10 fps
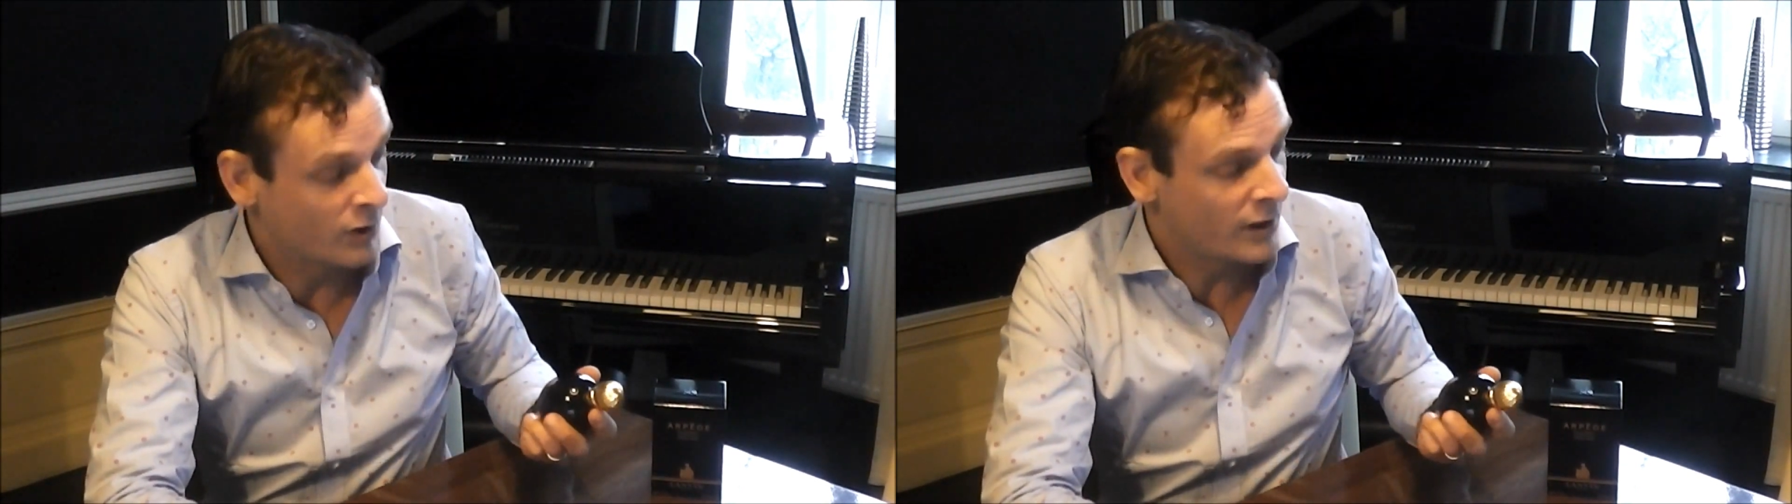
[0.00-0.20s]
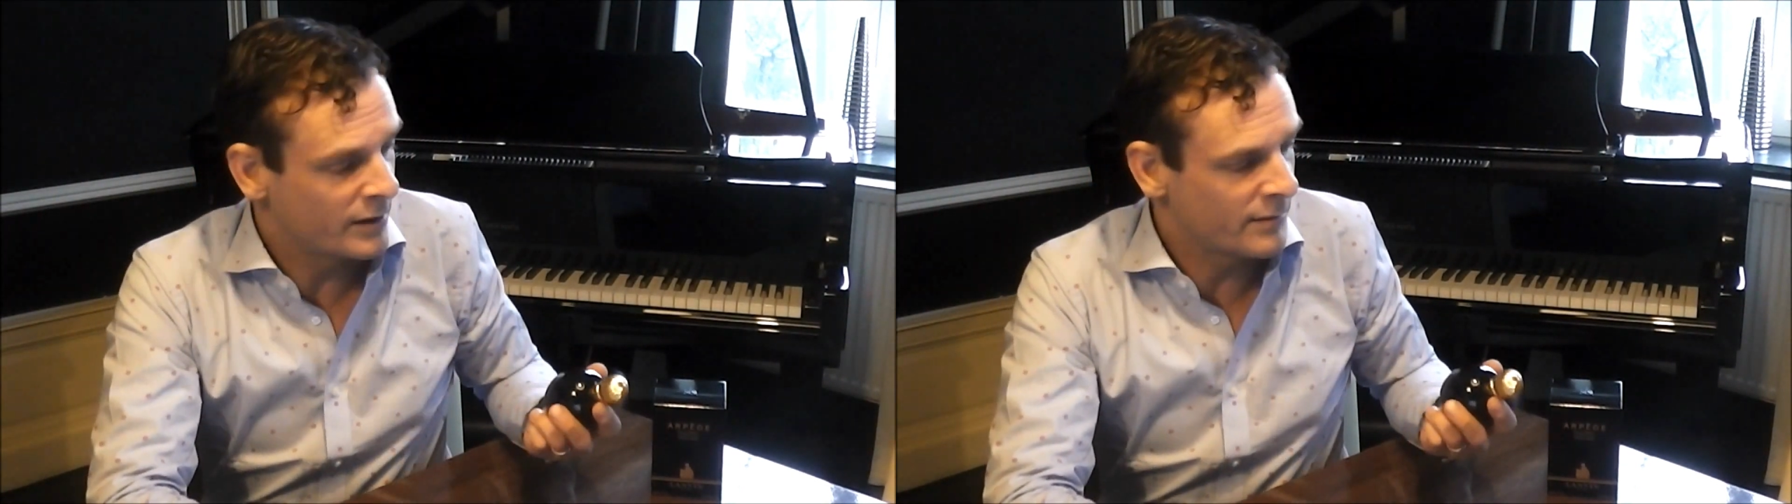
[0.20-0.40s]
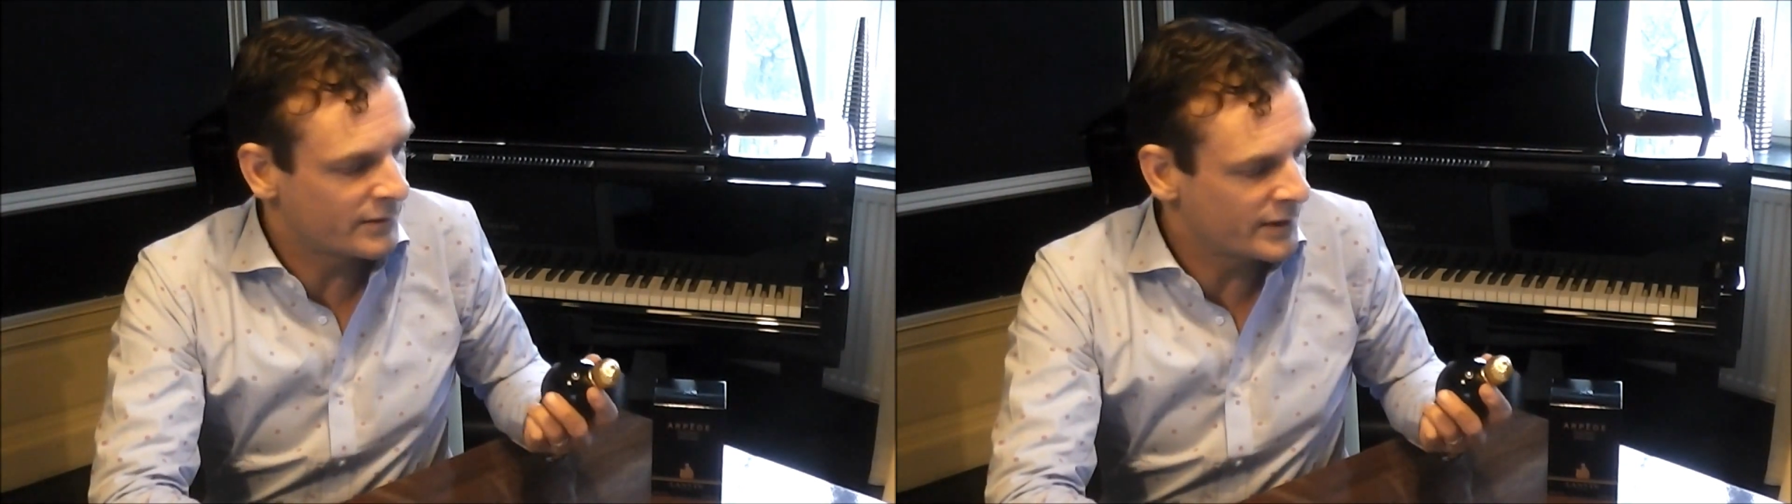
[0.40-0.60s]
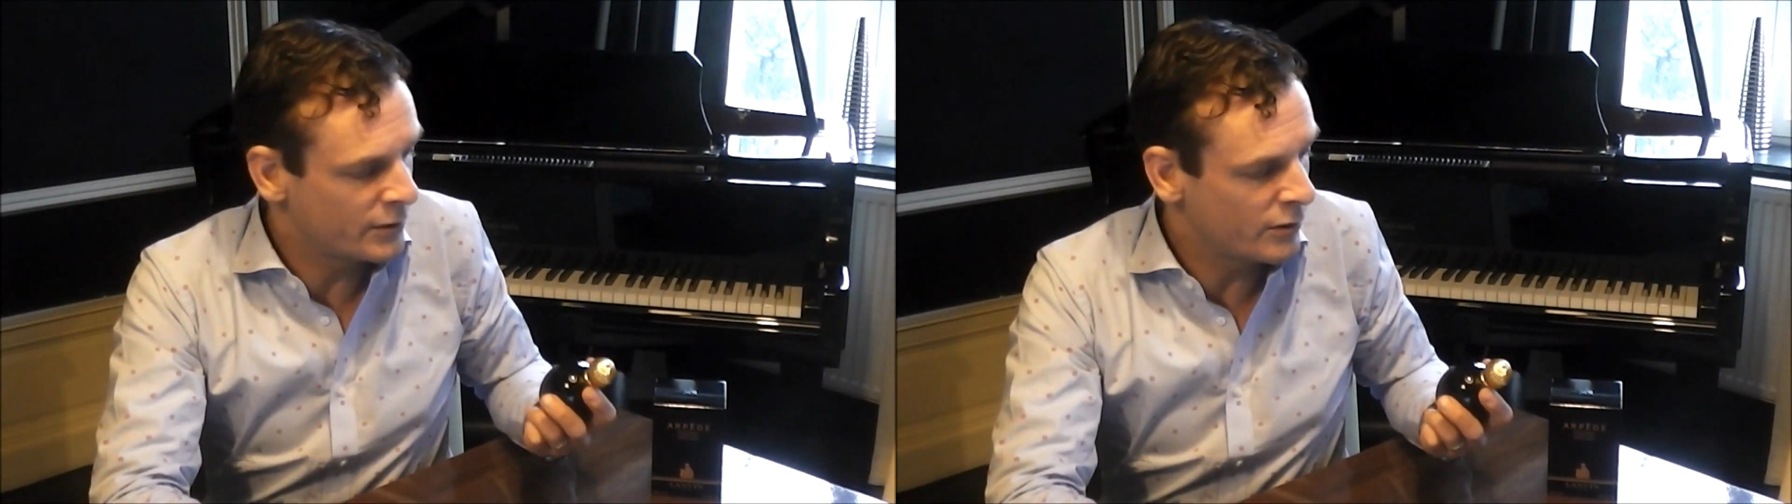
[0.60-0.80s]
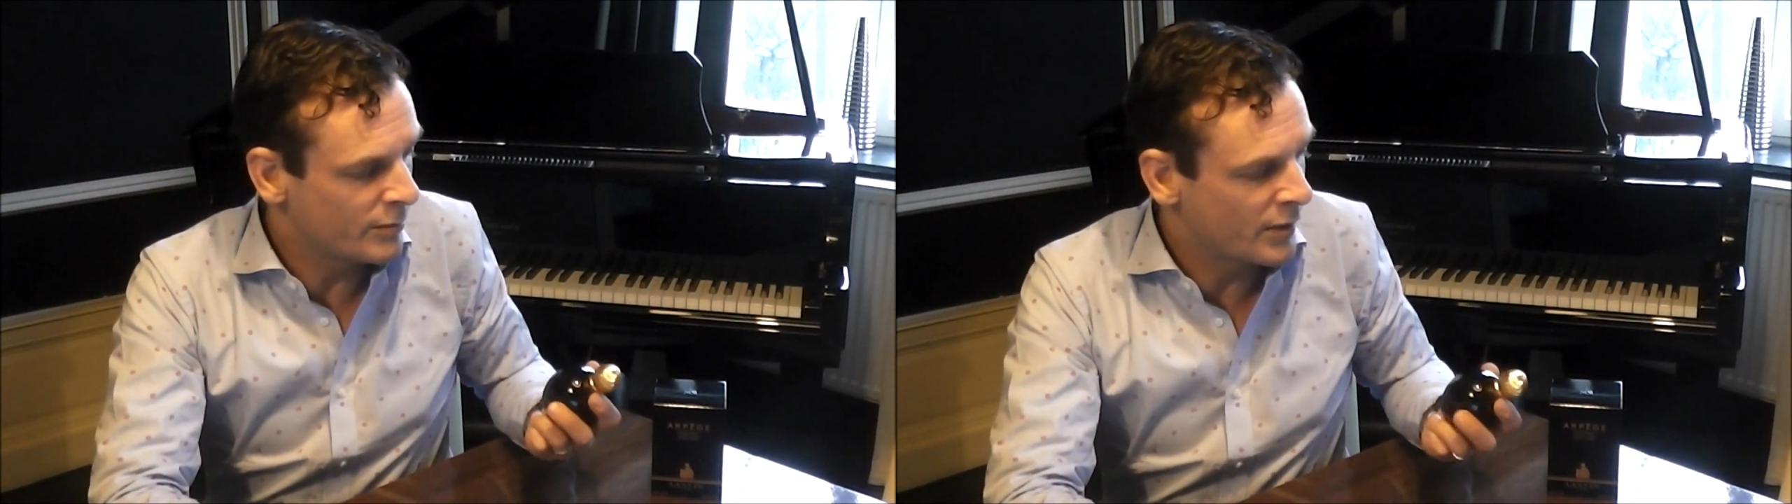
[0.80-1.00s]
don't think
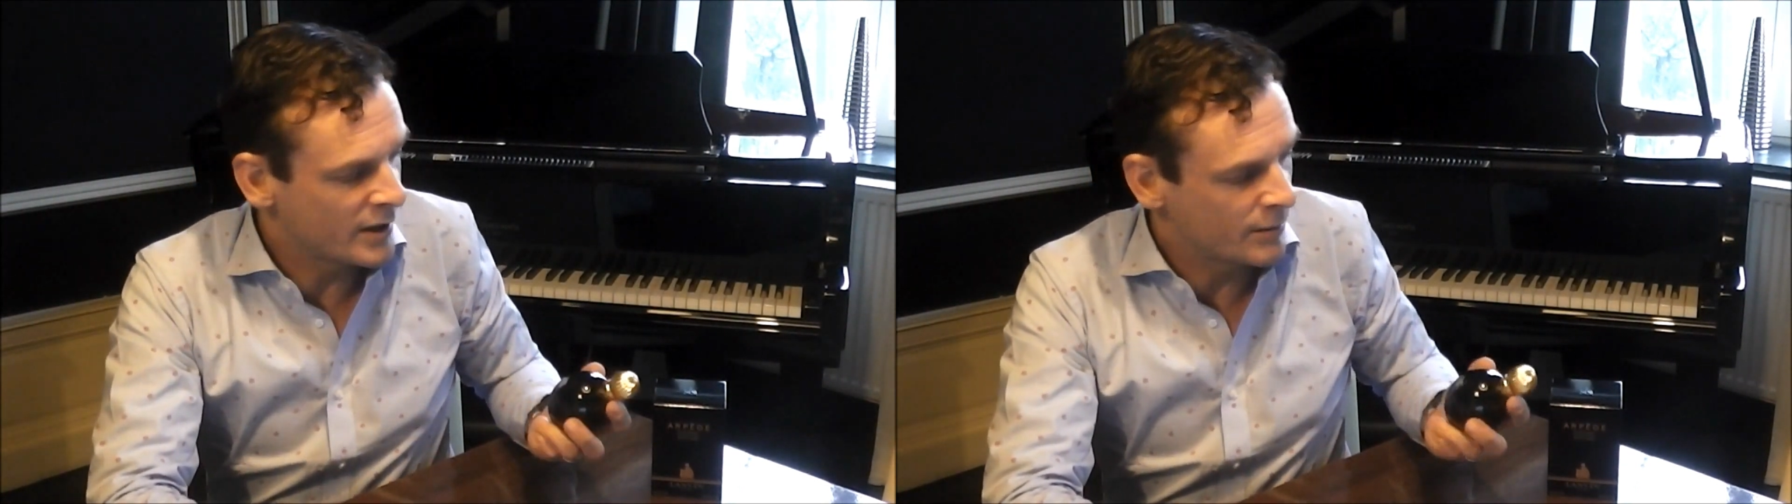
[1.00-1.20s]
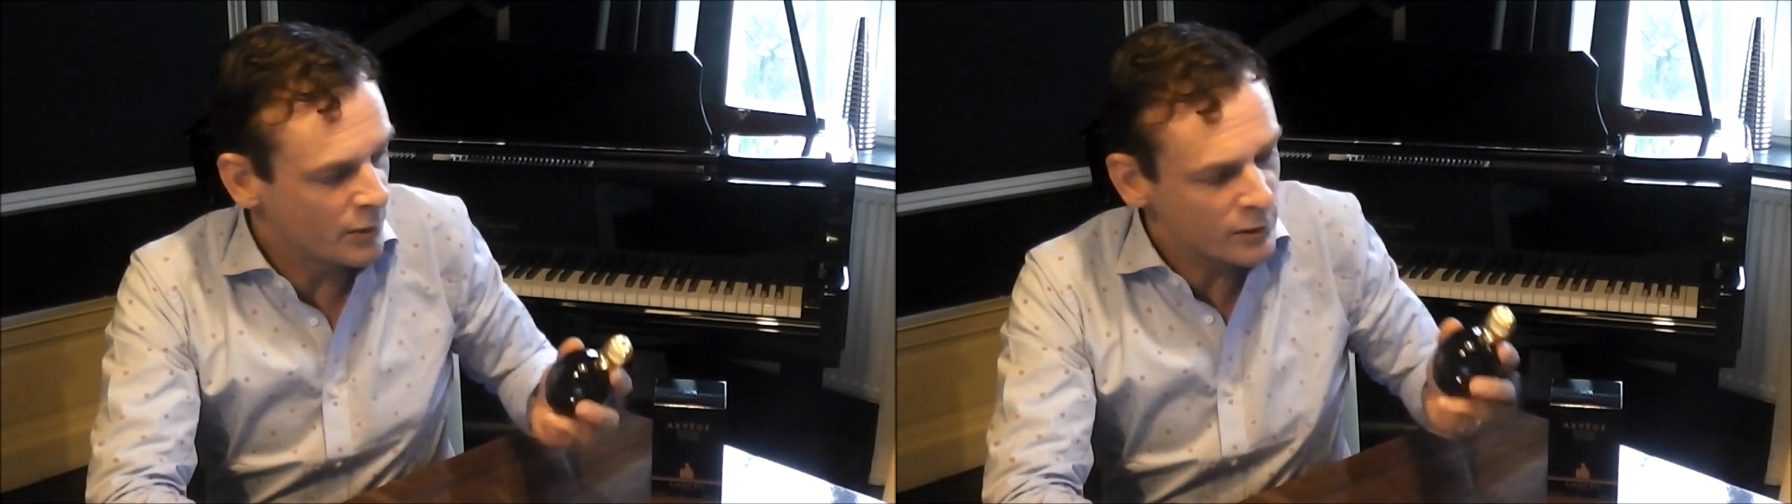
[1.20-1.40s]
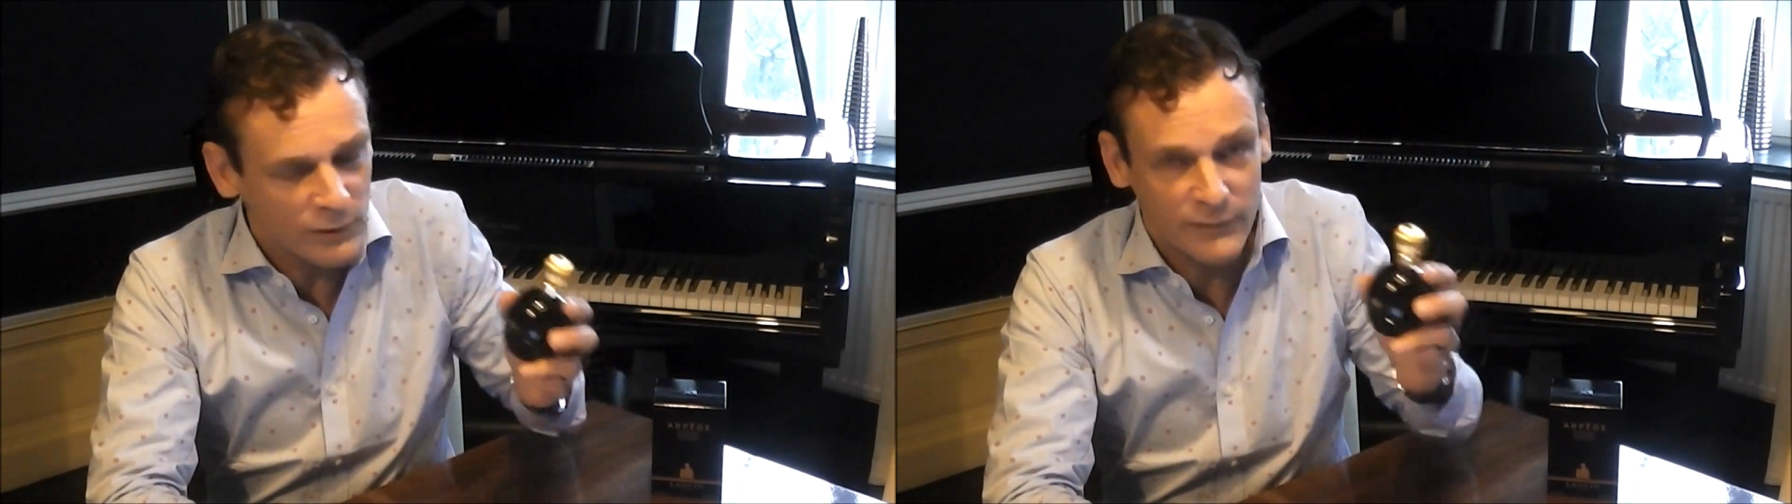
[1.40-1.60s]
you could buy the bottle